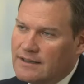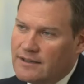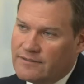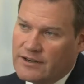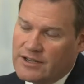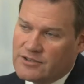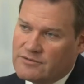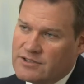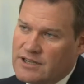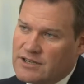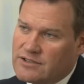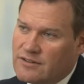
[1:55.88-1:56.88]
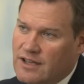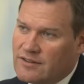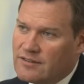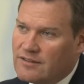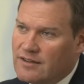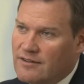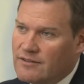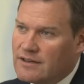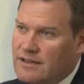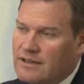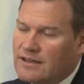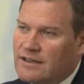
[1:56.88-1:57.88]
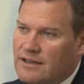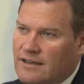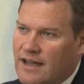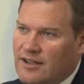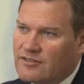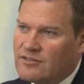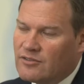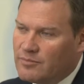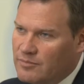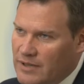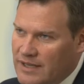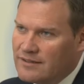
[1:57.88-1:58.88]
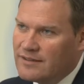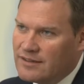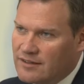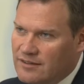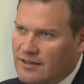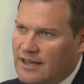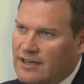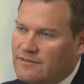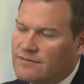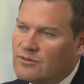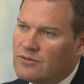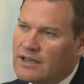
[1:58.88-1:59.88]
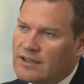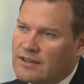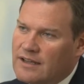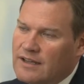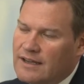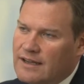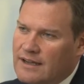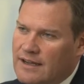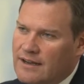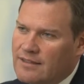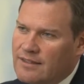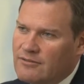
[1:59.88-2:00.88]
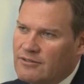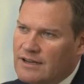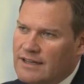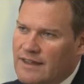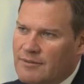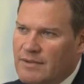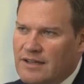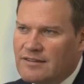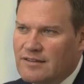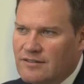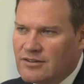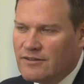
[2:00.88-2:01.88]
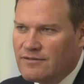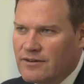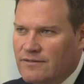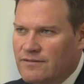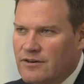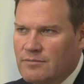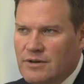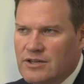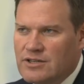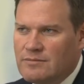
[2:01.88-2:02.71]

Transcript: financial recession 2007, has sort of peaked and is slightly falling. And I think really that makes it tougher for emerging